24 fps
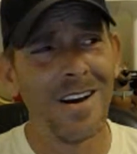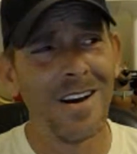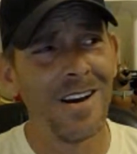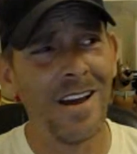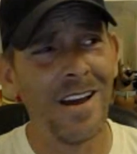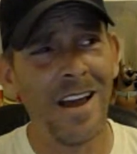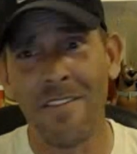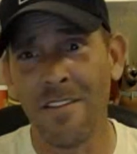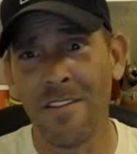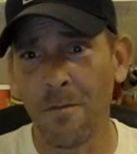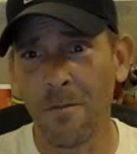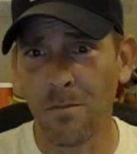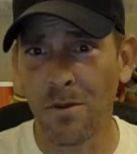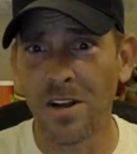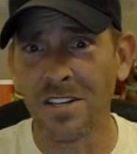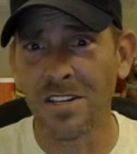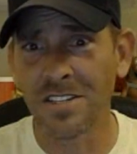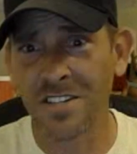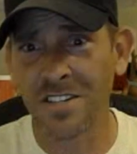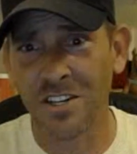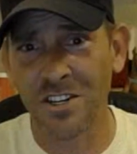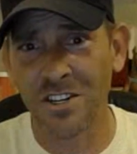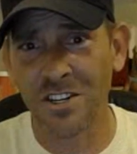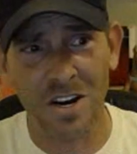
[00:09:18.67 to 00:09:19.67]
and plus
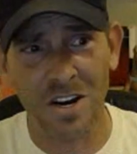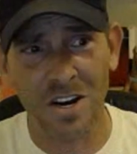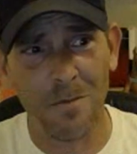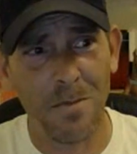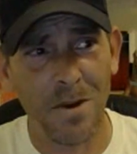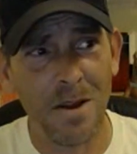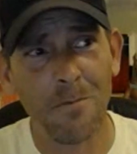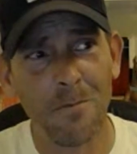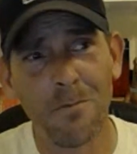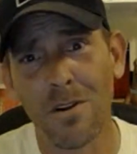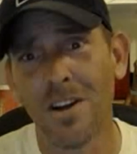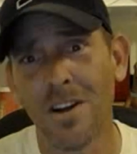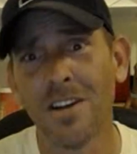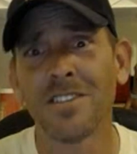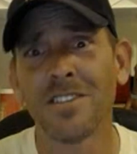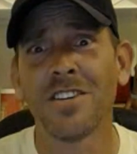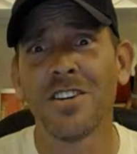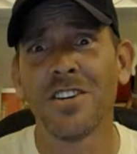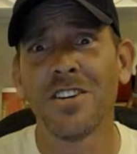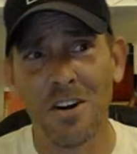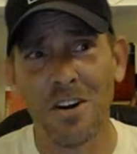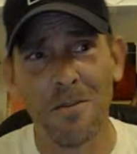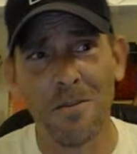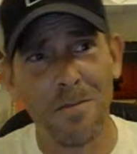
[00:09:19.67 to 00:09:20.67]
the
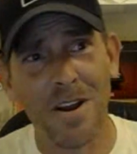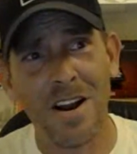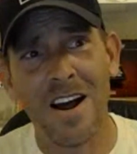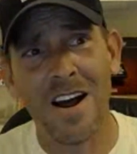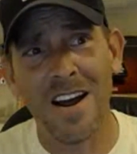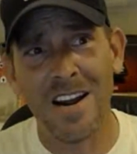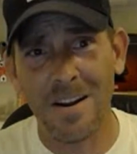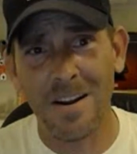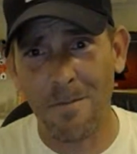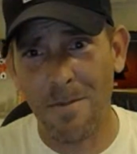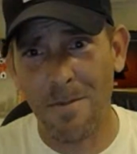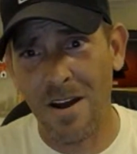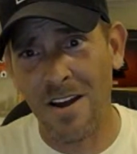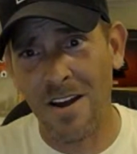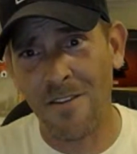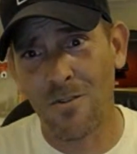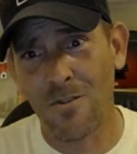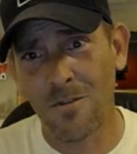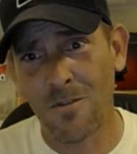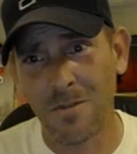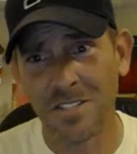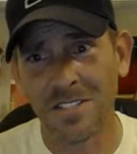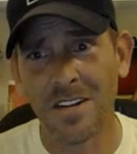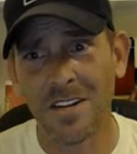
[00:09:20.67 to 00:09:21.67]
shipping I had to pay for
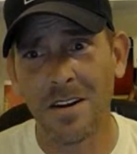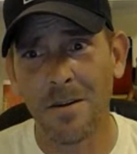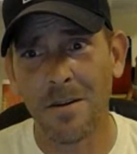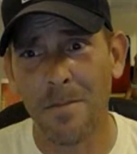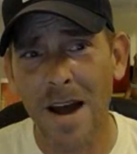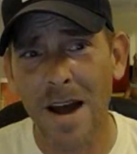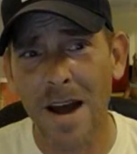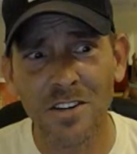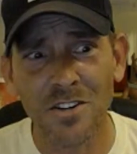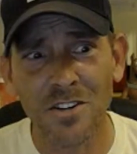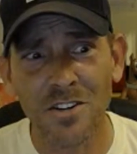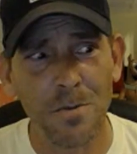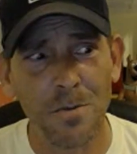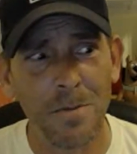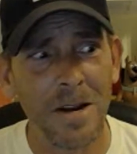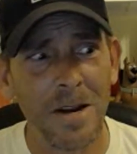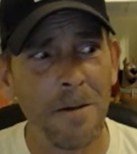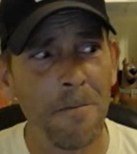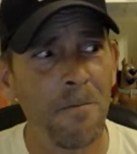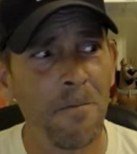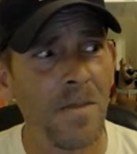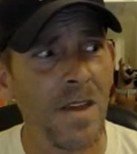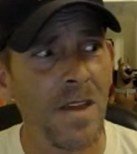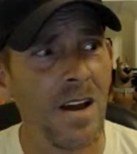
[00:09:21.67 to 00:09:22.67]
him to send it back to me.